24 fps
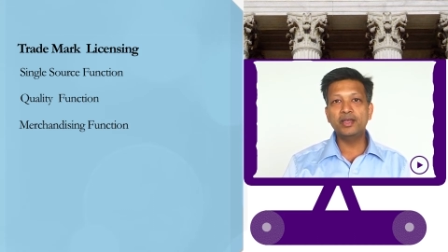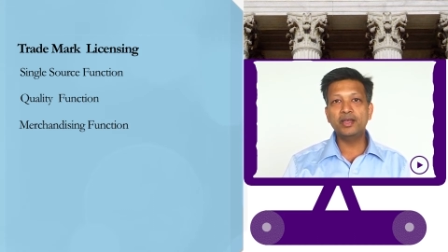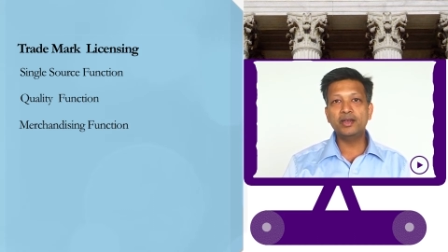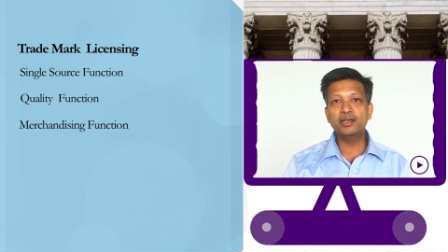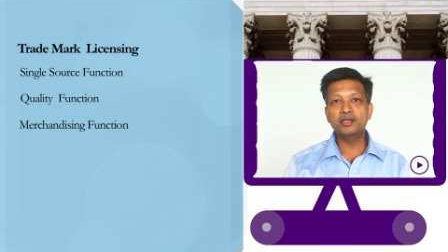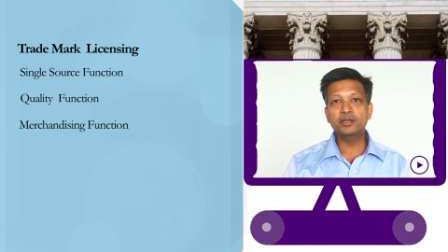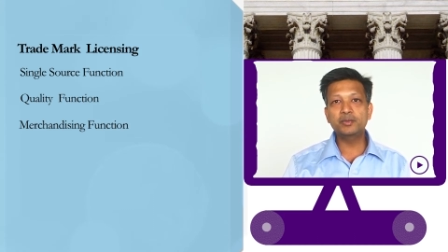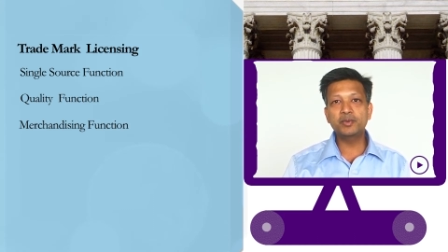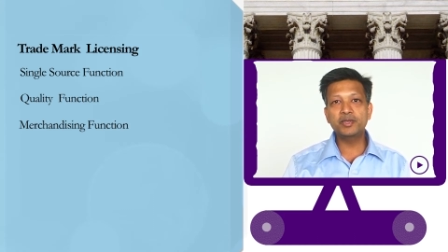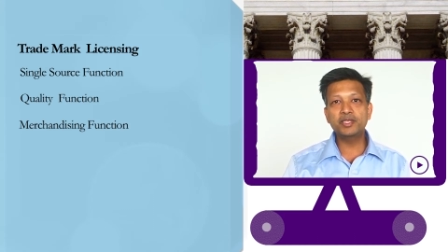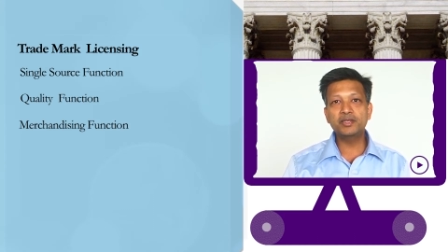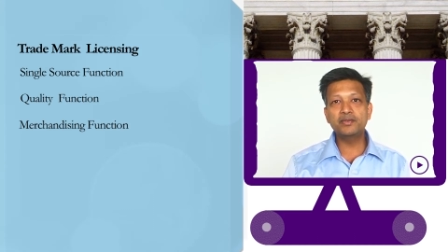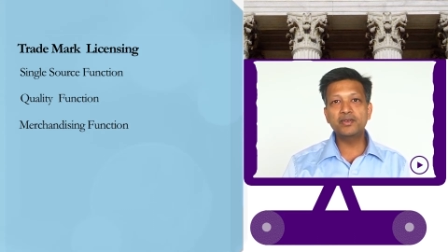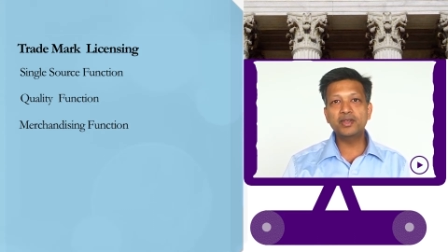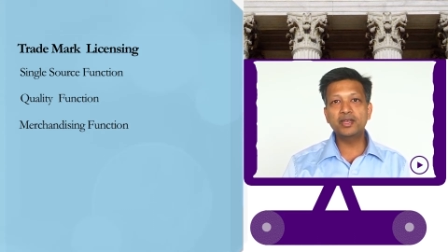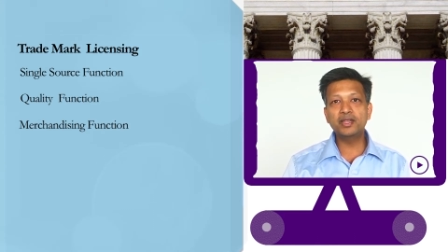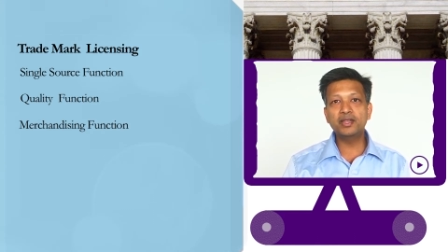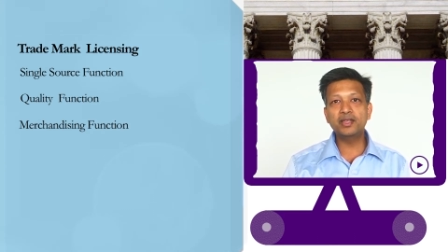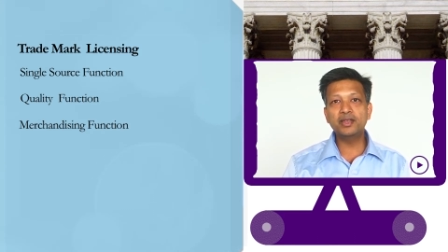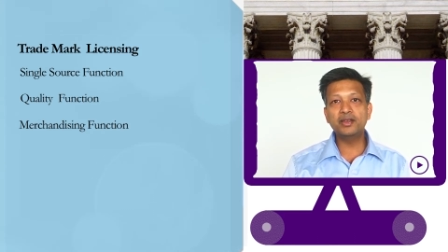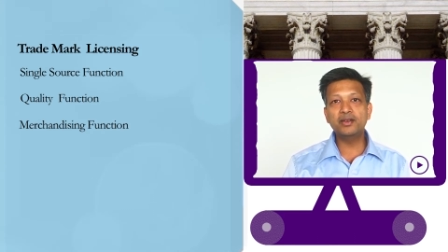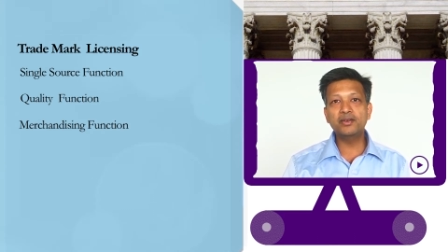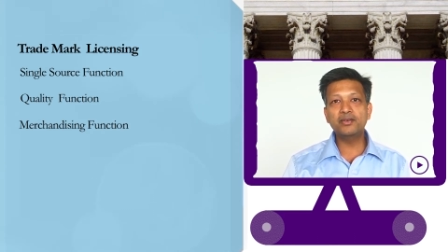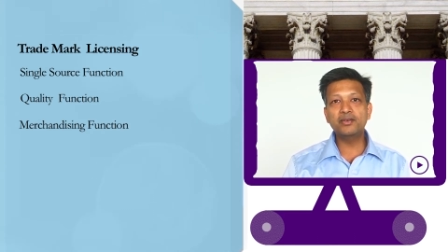They are
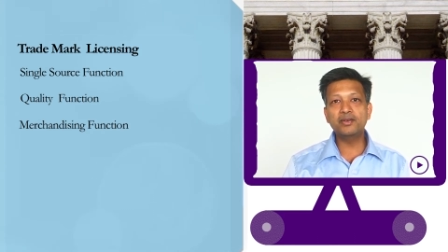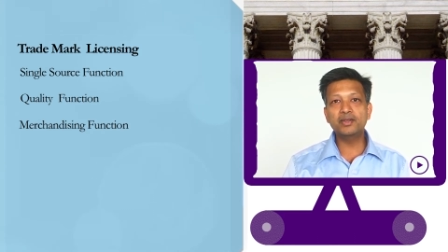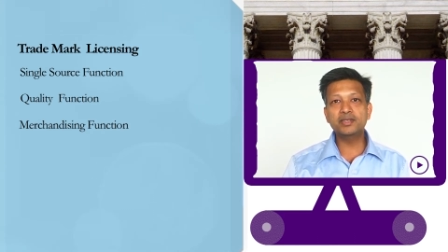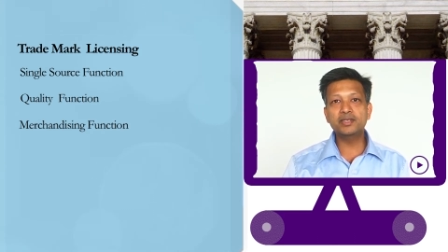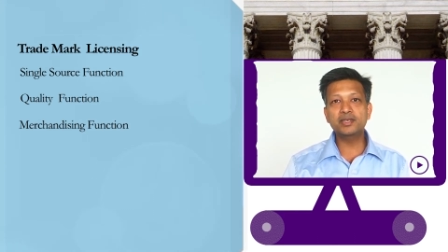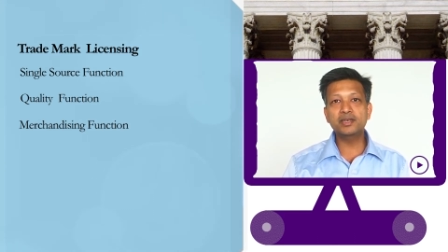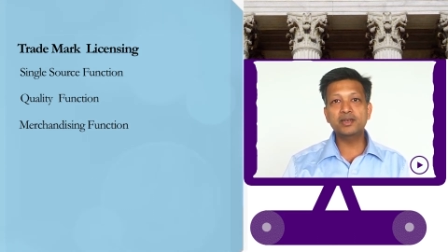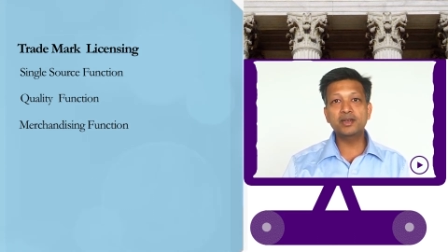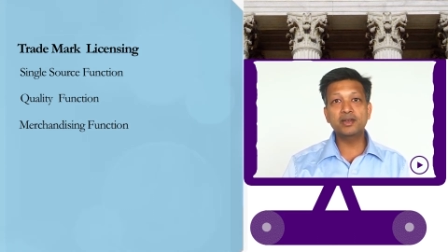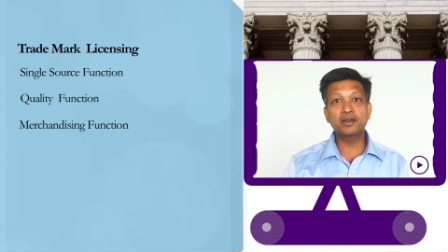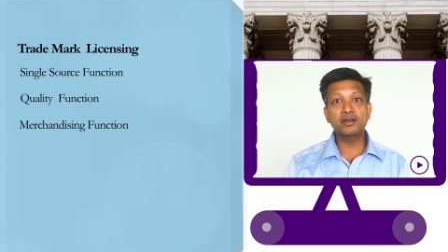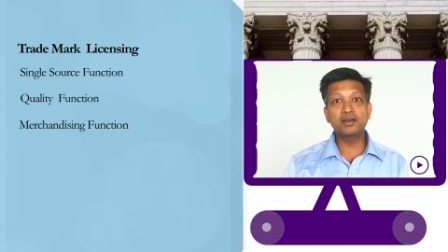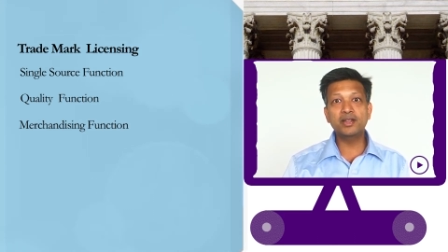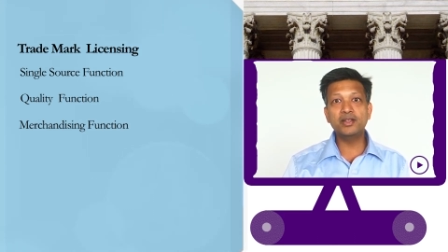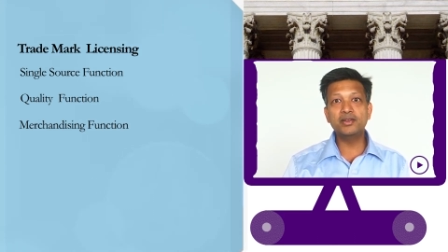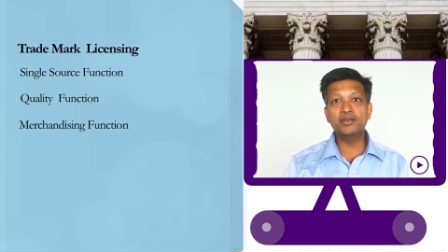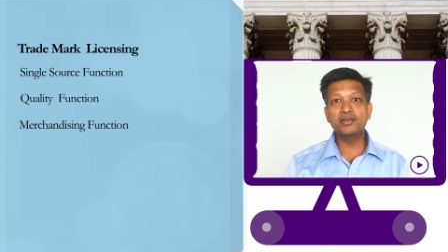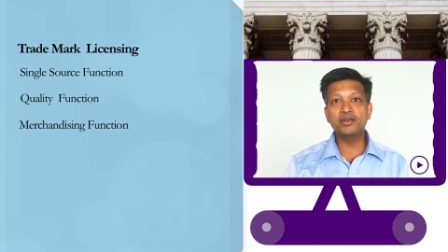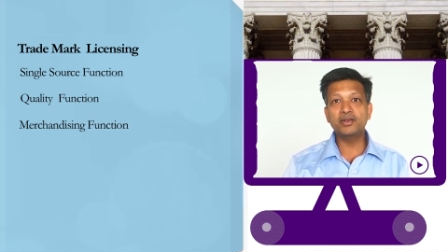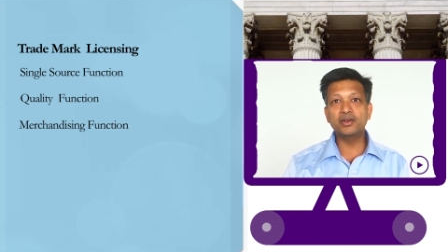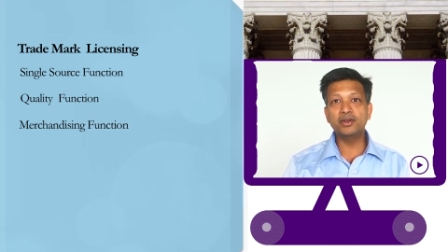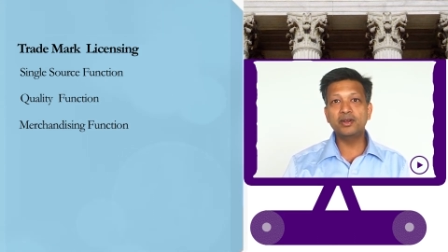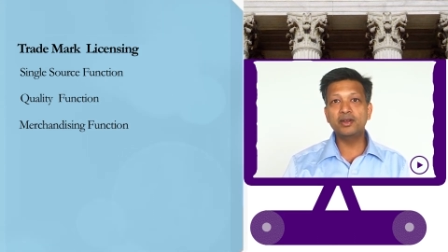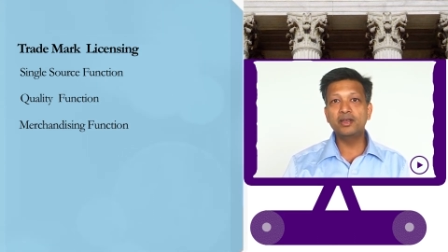specifically interested in a
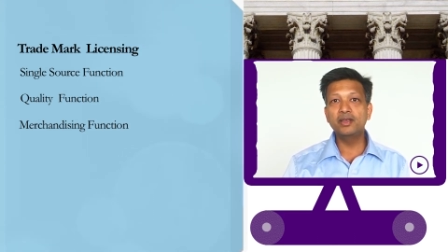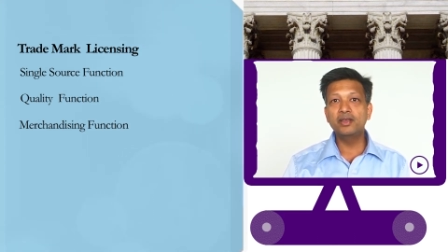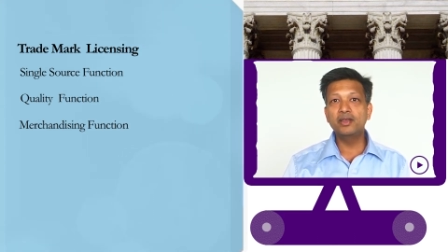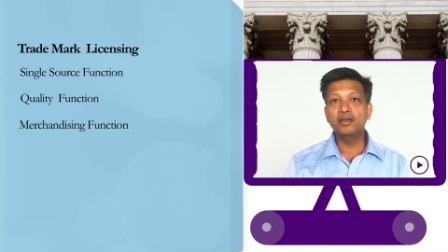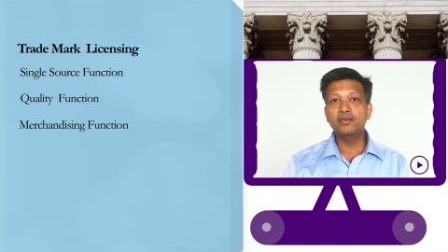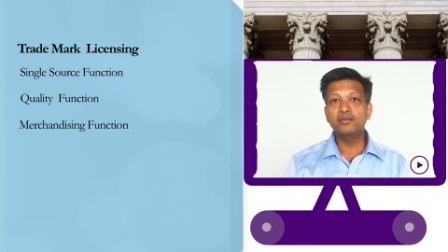t-shirt